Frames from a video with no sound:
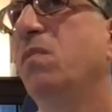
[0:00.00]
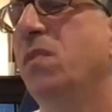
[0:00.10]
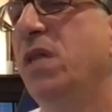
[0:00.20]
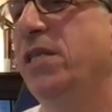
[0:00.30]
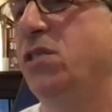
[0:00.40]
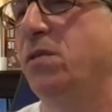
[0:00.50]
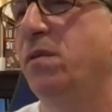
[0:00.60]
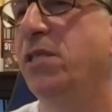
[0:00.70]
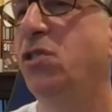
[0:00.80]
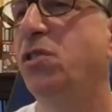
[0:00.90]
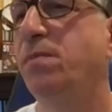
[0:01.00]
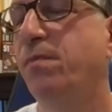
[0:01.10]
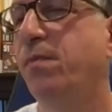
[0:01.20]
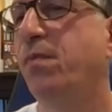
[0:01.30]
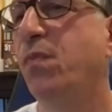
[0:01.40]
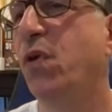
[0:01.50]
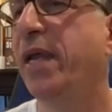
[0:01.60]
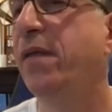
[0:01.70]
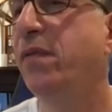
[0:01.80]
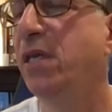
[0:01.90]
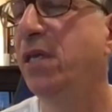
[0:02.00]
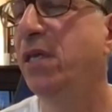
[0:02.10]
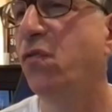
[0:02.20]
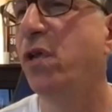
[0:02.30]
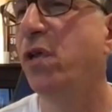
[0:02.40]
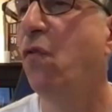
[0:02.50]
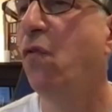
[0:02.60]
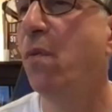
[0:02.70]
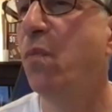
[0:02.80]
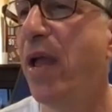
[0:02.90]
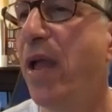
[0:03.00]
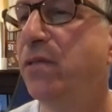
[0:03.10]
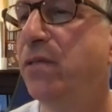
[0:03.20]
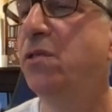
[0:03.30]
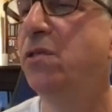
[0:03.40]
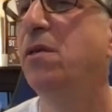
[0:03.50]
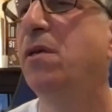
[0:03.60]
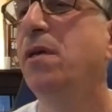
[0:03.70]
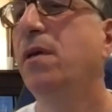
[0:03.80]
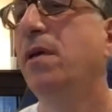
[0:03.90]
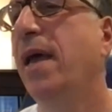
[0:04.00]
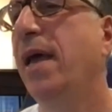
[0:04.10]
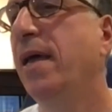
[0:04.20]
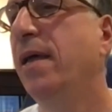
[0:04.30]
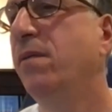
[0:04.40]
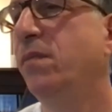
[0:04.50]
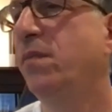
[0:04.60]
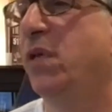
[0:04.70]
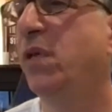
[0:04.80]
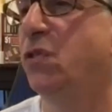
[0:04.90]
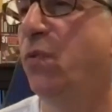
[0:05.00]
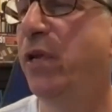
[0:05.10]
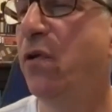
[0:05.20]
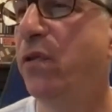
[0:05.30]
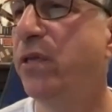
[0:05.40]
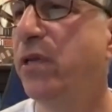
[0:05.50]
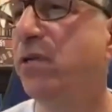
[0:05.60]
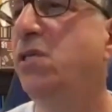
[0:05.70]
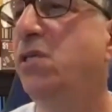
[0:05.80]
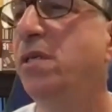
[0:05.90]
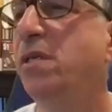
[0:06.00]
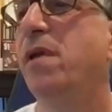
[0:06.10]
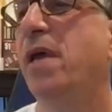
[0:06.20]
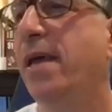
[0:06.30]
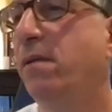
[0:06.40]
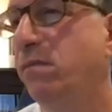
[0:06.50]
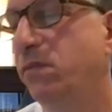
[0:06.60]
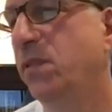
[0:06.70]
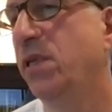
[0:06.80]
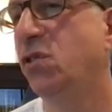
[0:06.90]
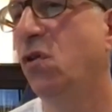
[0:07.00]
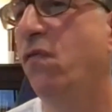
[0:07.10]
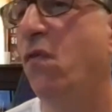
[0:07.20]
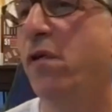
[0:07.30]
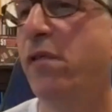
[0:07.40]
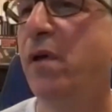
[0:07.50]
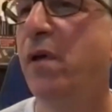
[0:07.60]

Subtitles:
let's bring in these 3 or 4 brands, and because we know that they're decent and so forth.